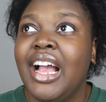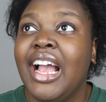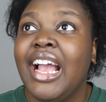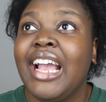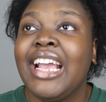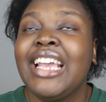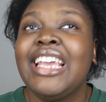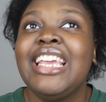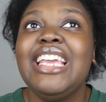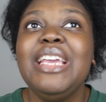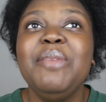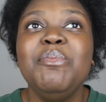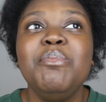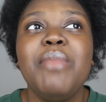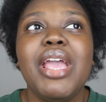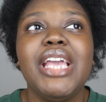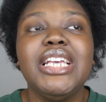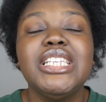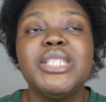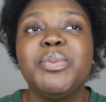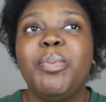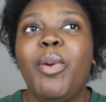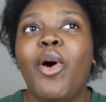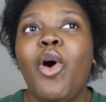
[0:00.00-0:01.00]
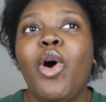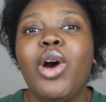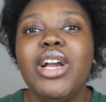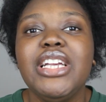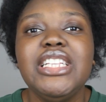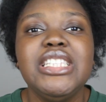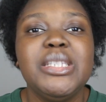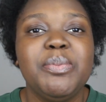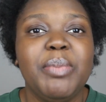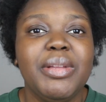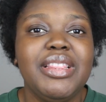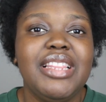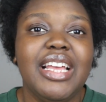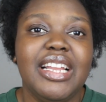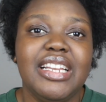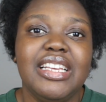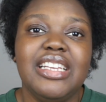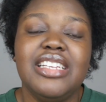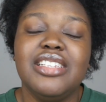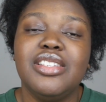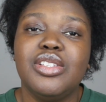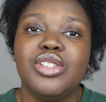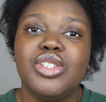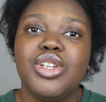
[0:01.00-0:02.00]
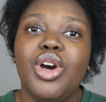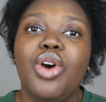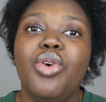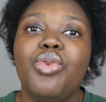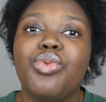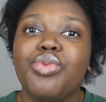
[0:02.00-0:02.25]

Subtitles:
he makes points, but then he's so